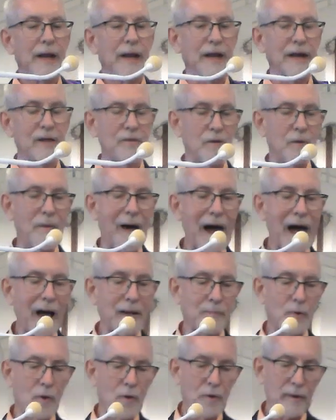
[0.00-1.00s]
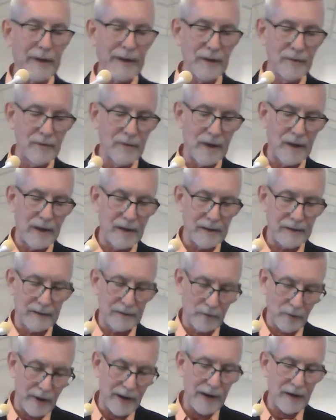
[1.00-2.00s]
In the Bible, in the
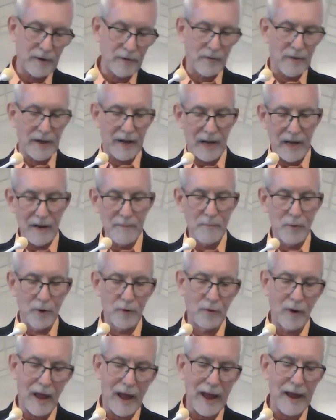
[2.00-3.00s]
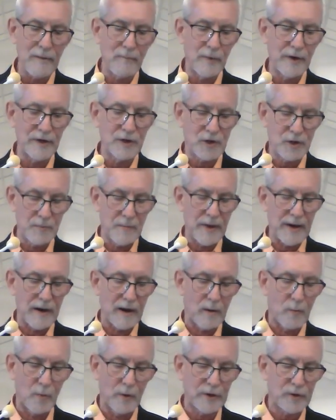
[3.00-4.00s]
Greek or the Hebrew language, depending
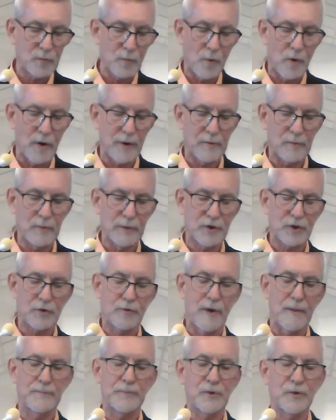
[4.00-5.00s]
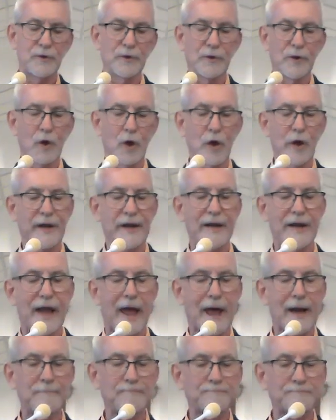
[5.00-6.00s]
on which one, which scripture you're looking
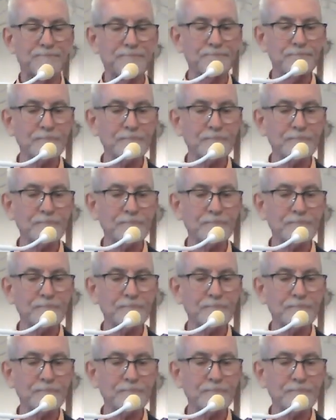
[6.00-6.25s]
at,